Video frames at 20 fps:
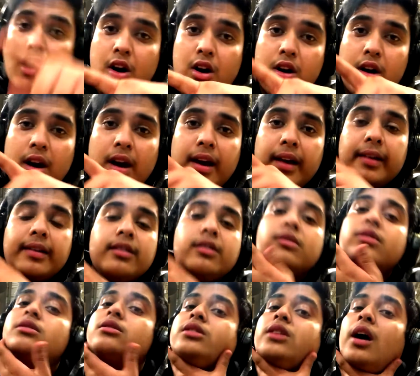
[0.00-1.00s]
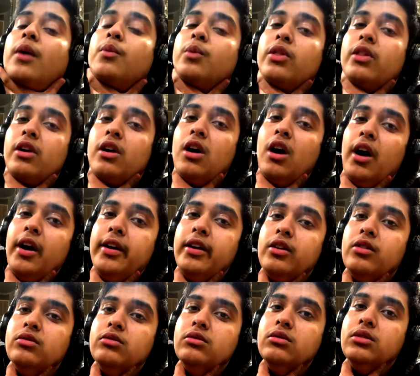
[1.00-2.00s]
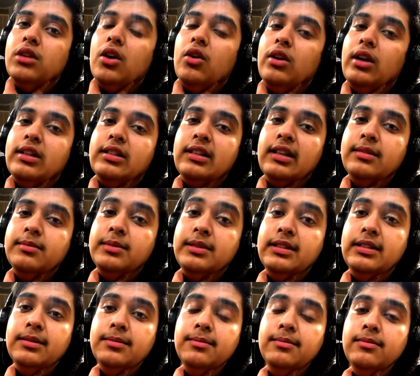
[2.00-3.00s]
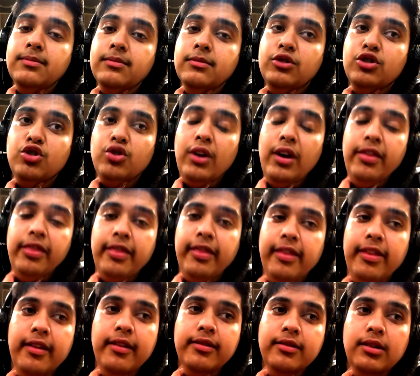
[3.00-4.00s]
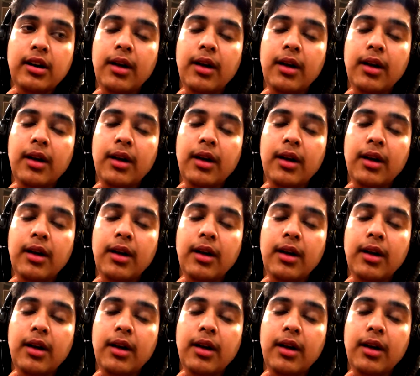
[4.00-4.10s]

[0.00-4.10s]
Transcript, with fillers: All right, done with the cardio. Now let's get some strength.